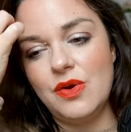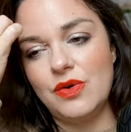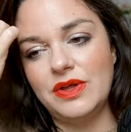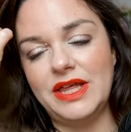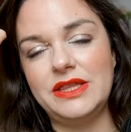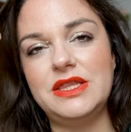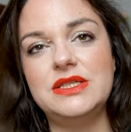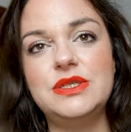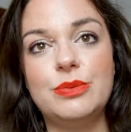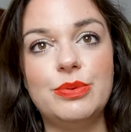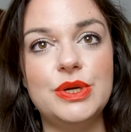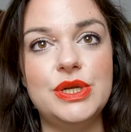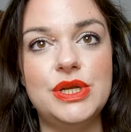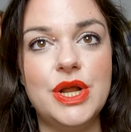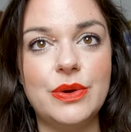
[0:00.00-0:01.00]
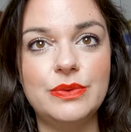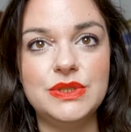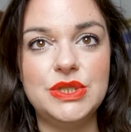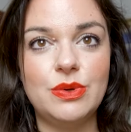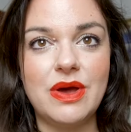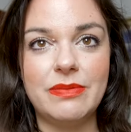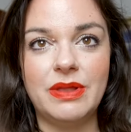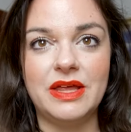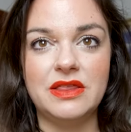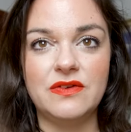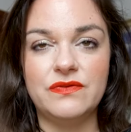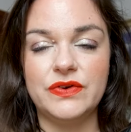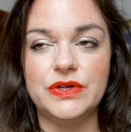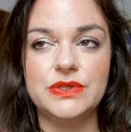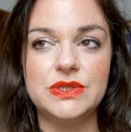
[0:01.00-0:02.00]
or like the different notes. You have like the
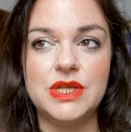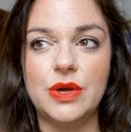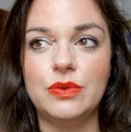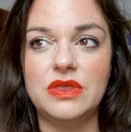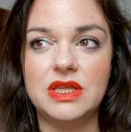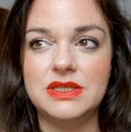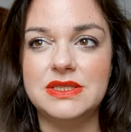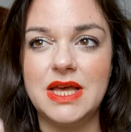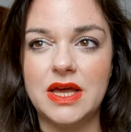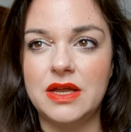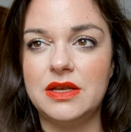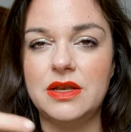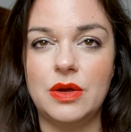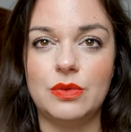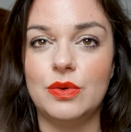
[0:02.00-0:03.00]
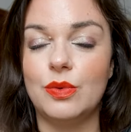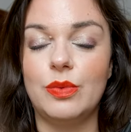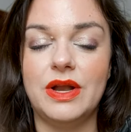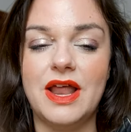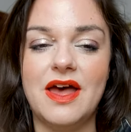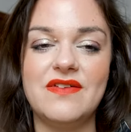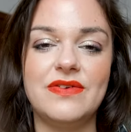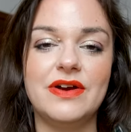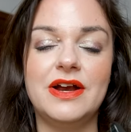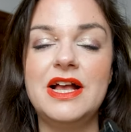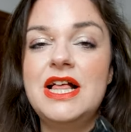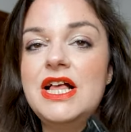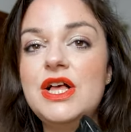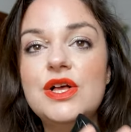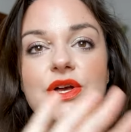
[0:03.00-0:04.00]
first note, the second note, whatever.
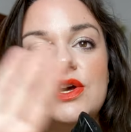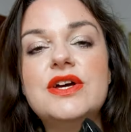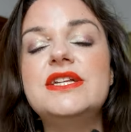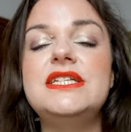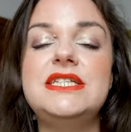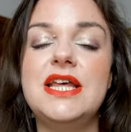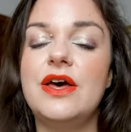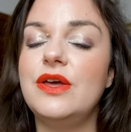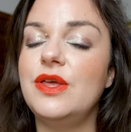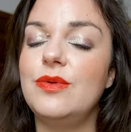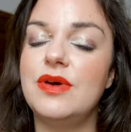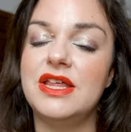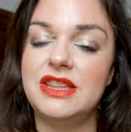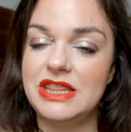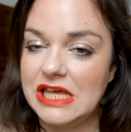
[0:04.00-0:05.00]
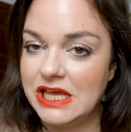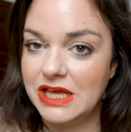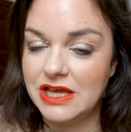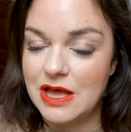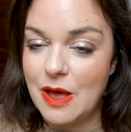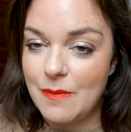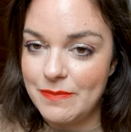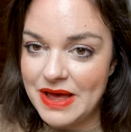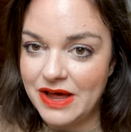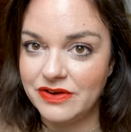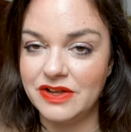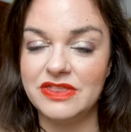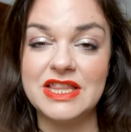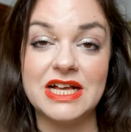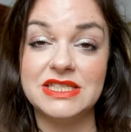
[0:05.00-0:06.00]
Couldn't tell you a thing about
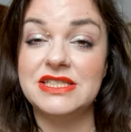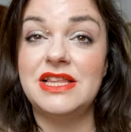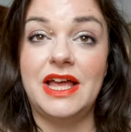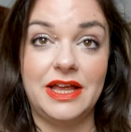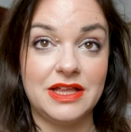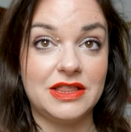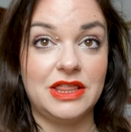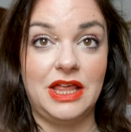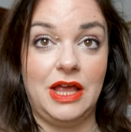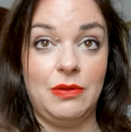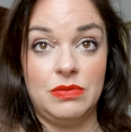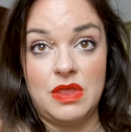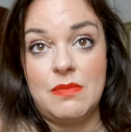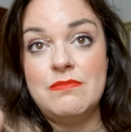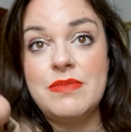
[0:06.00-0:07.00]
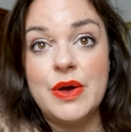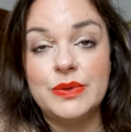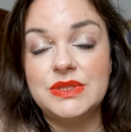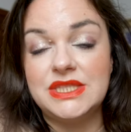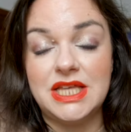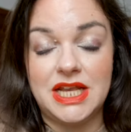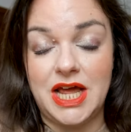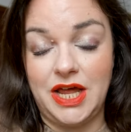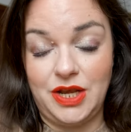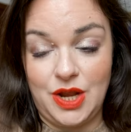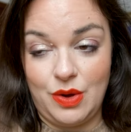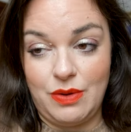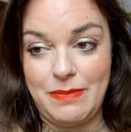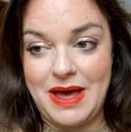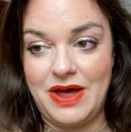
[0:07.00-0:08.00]
it. That's like the the most that I
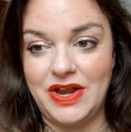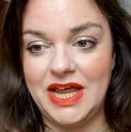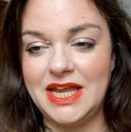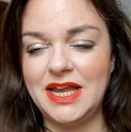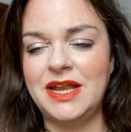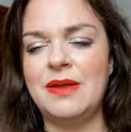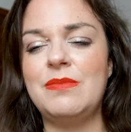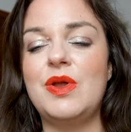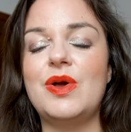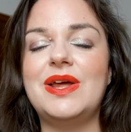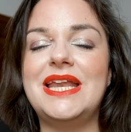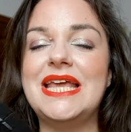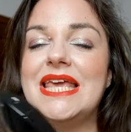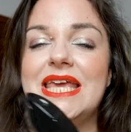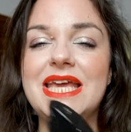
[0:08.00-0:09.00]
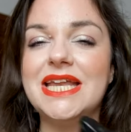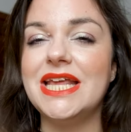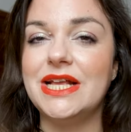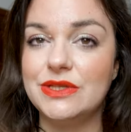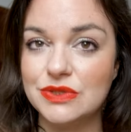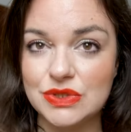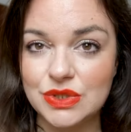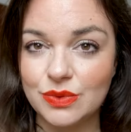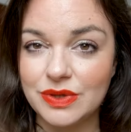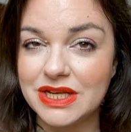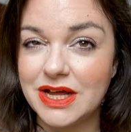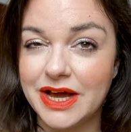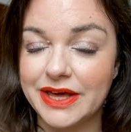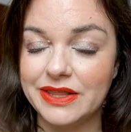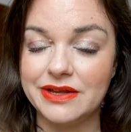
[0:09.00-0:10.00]
know about it. And I'm not gonna get into it
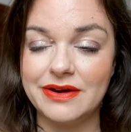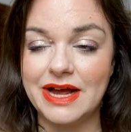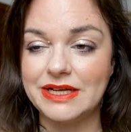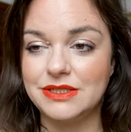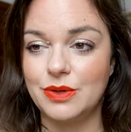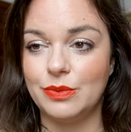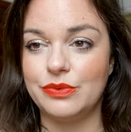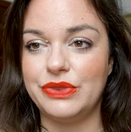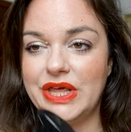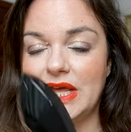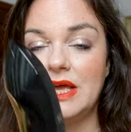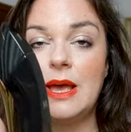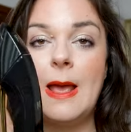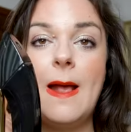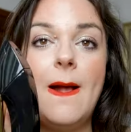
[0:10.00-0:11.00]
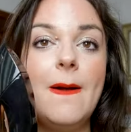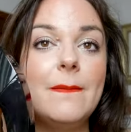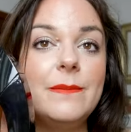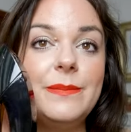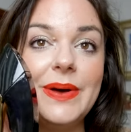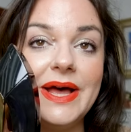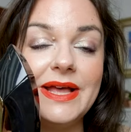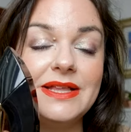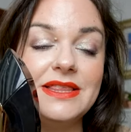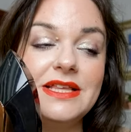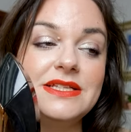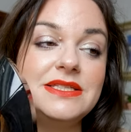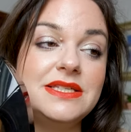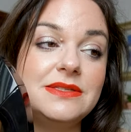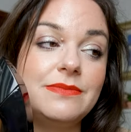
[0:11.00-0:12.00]
either. I don't think. But
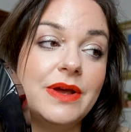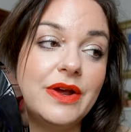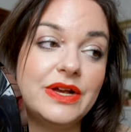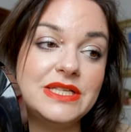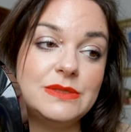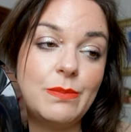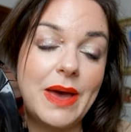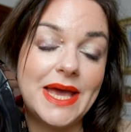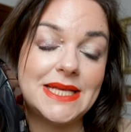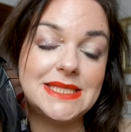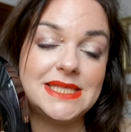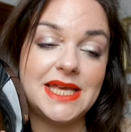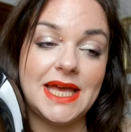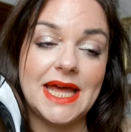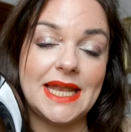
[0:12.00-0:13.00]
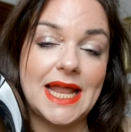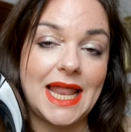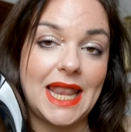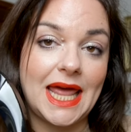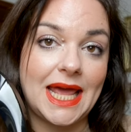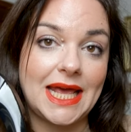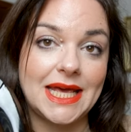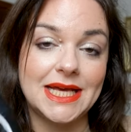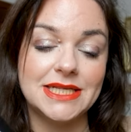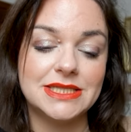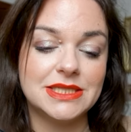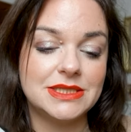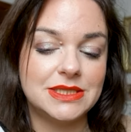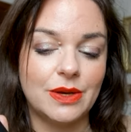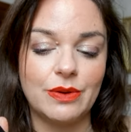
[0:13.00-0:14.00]
this is very spicy and I like it.
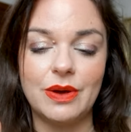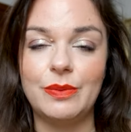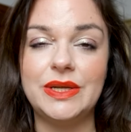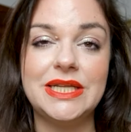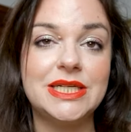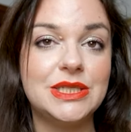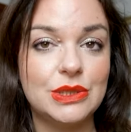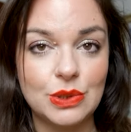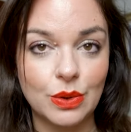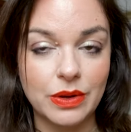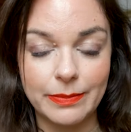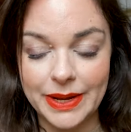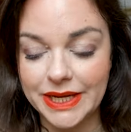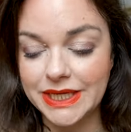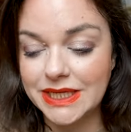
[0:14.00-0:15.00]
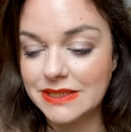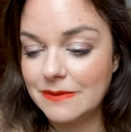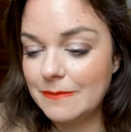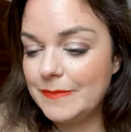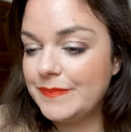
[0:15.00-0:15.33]
So I wanted to talk about it.